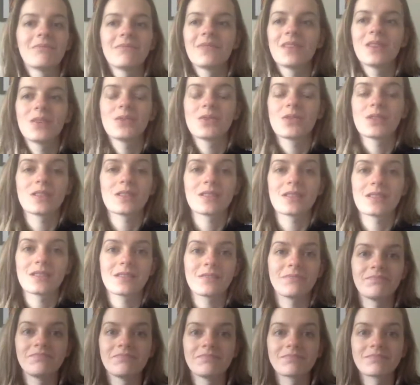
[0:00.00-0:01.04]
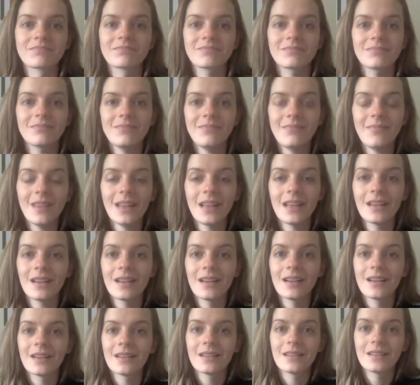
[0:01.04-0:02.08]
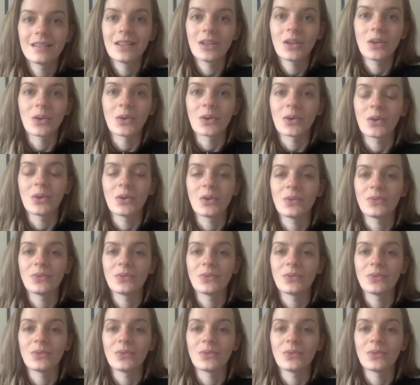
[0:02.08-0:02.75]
You just, go